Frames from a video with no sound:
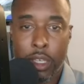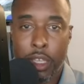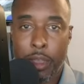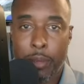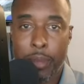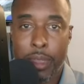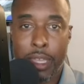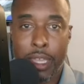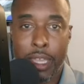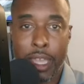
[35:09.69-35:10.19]
I
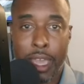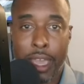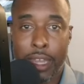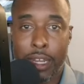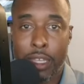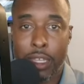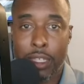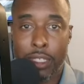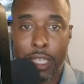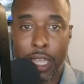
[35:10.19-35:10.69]
mean, he had
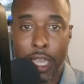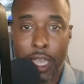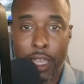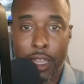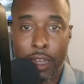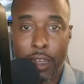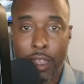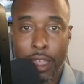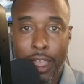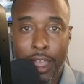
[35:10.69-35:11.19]

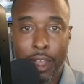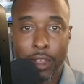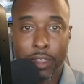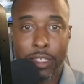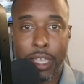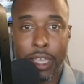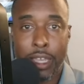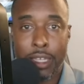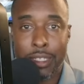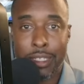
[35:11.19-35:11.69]

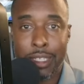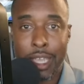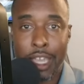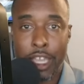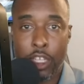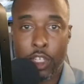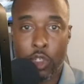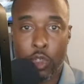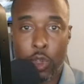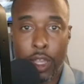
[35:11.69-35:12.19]
outside
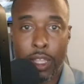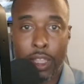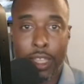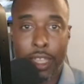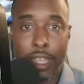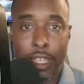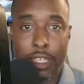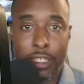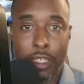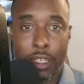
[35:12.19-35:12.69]
contained. Trey
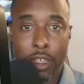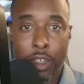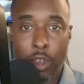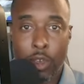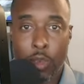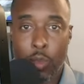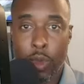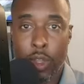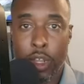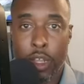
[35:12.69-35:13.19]
Lance
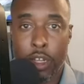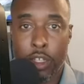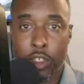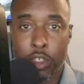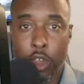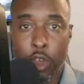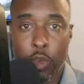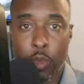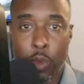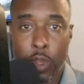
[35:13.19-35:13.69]
went on a
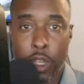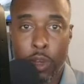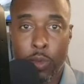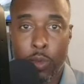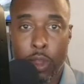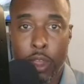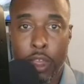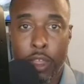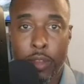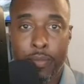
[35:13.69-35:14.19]
zone read
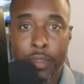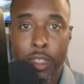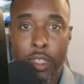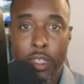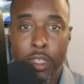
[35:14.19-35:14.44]
run.